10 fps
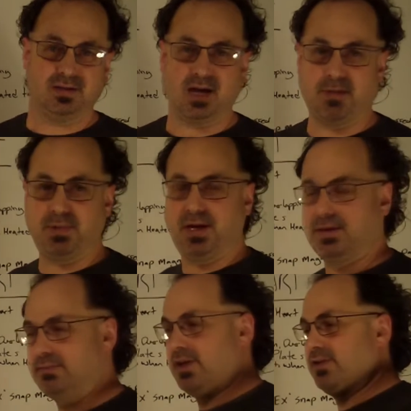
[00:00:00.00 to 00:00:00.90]
top
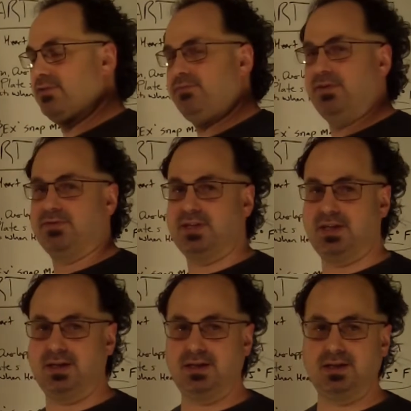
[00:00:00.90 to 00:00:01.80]
end
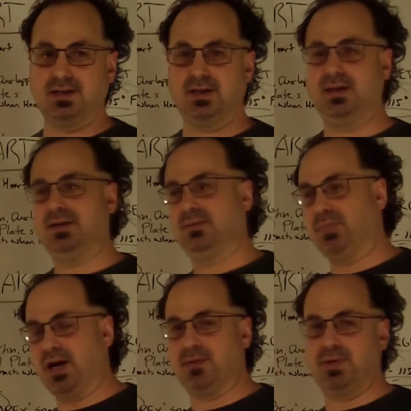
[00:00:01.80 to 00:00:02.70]
115,
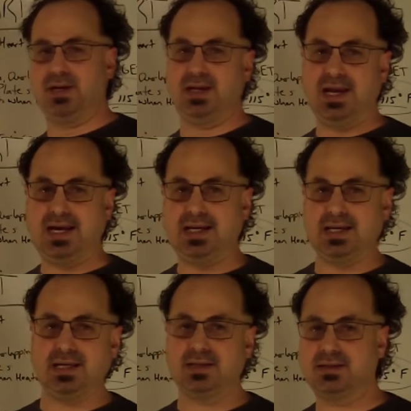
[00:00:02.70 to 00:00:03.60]
bottom end
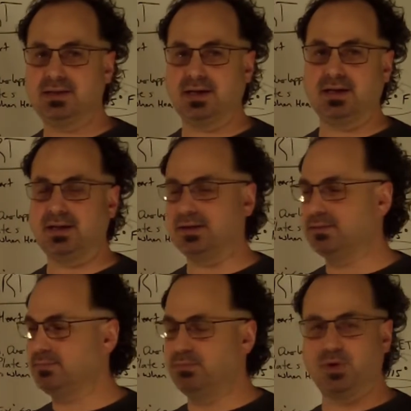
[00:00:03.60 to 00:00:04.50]
80,
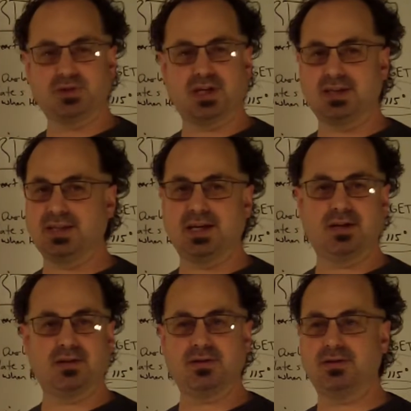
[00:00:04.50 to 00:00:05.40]

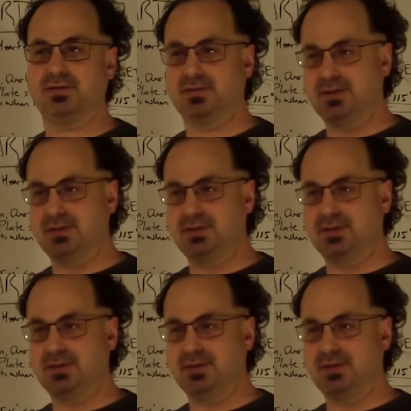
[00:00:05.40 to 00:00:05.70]
multi-layered